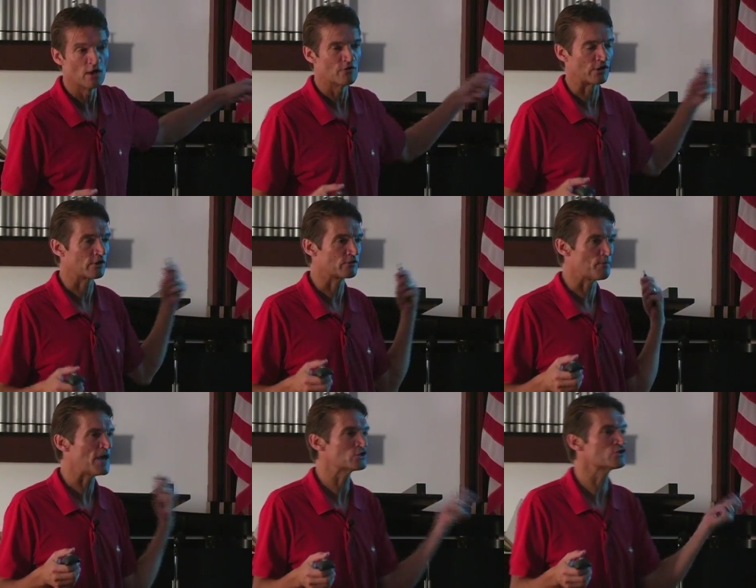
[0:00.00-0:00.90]
The
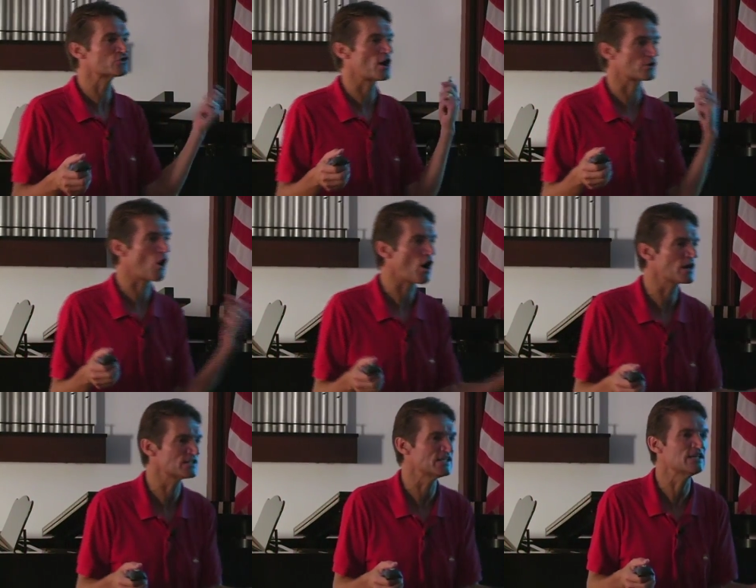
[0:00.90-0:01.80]
patients on
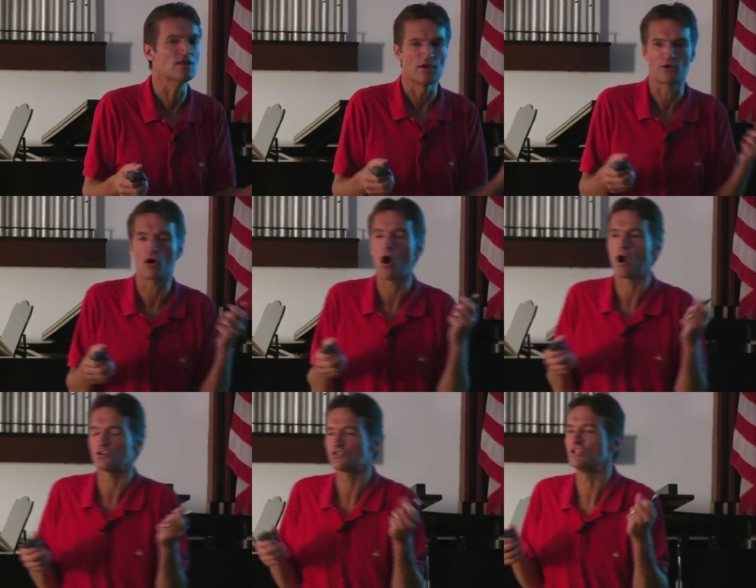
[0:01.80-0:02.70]
carnitine, their
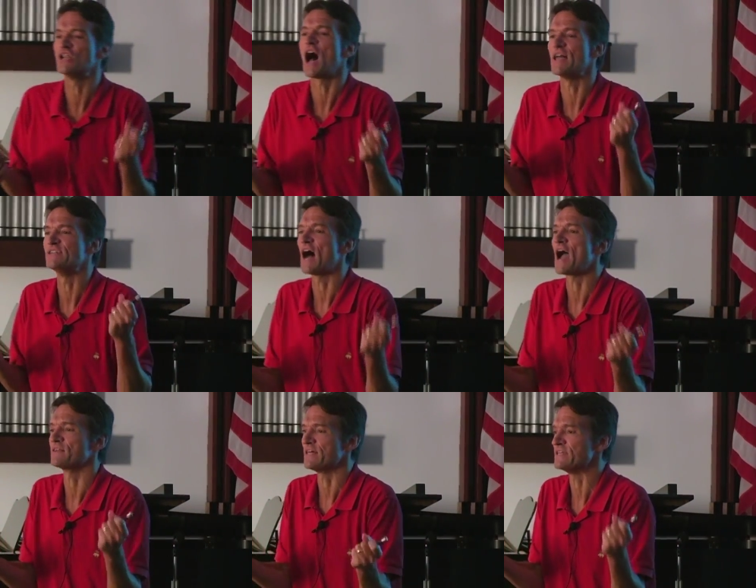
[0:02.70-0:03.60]
hearts did not
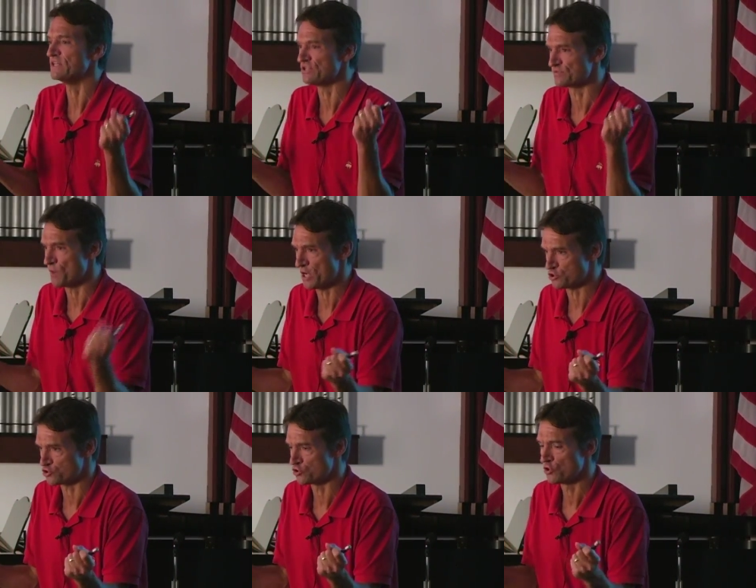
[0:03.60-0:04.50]
dilate as
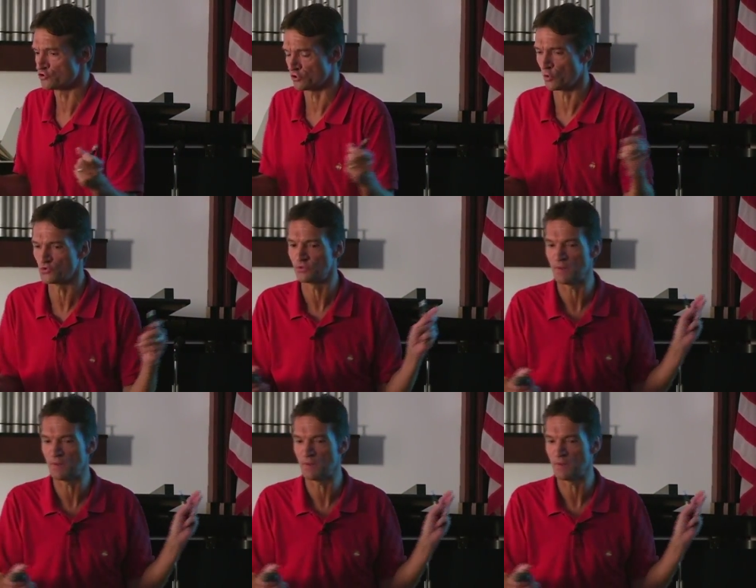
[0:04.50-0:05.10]
much. So there was a